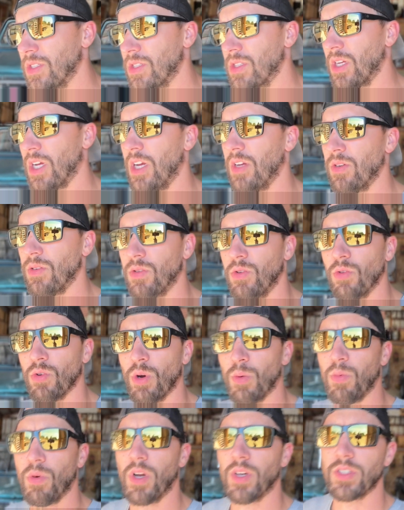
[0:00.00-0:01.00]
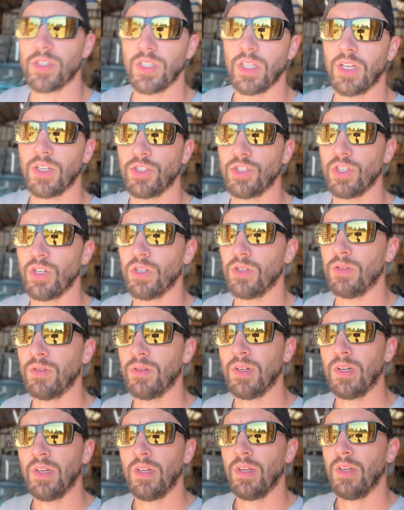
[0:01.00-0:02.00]
I grew up watching that show.
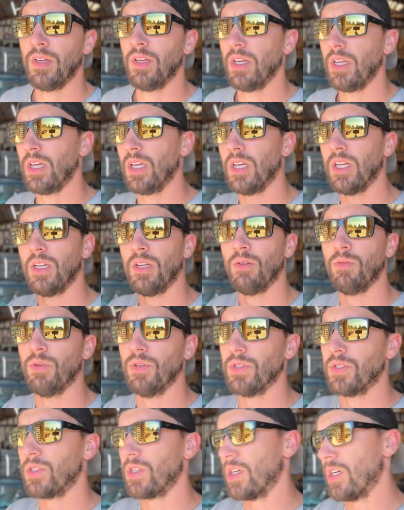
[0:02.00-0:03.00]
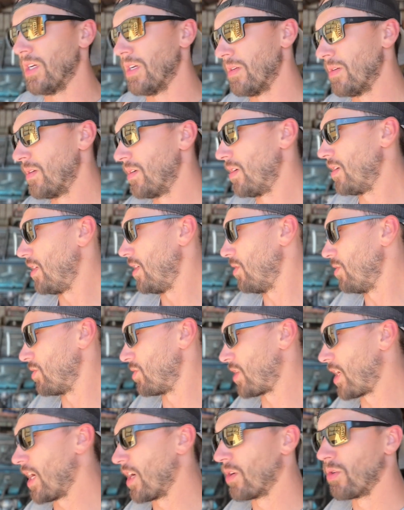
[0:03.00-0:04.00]
And it was
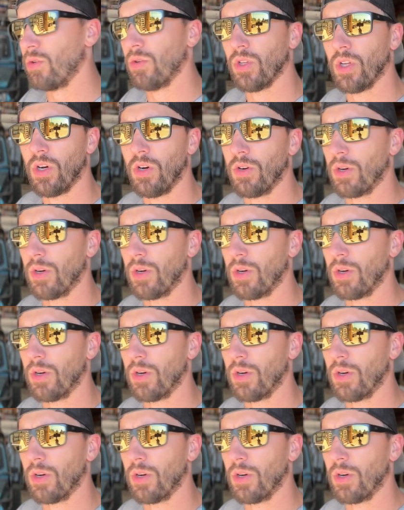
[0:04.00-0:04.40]
kind of cool to own a